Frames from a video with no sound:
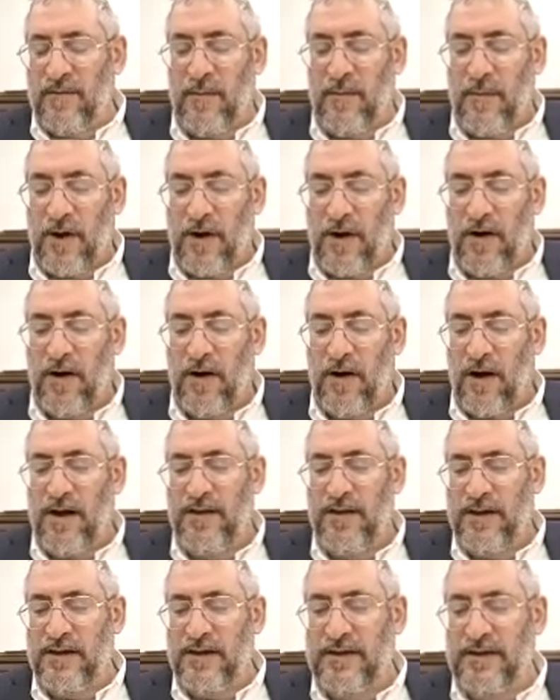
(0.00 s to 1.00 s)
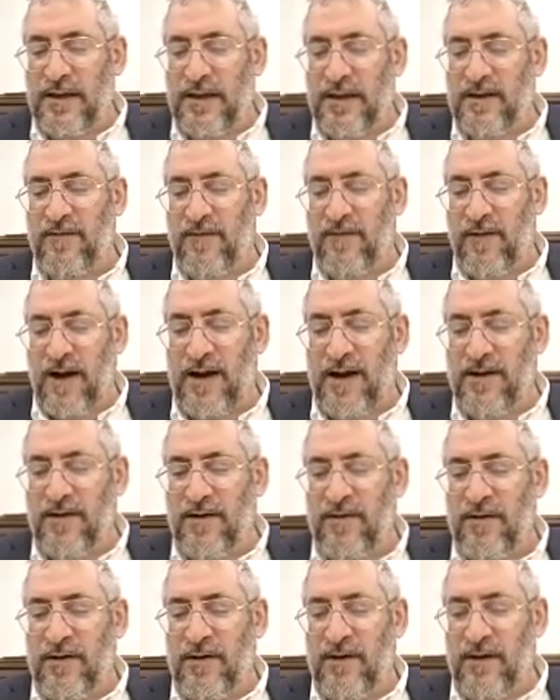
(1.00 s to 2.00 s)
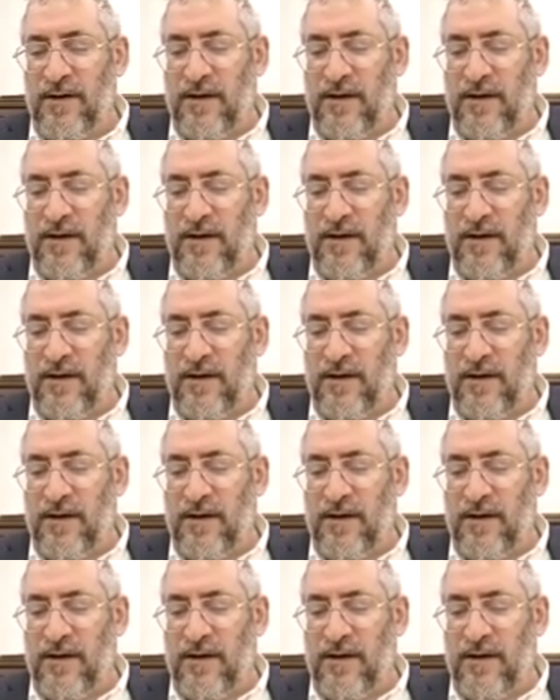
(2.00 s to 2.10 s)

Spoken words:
From on high, they sent fire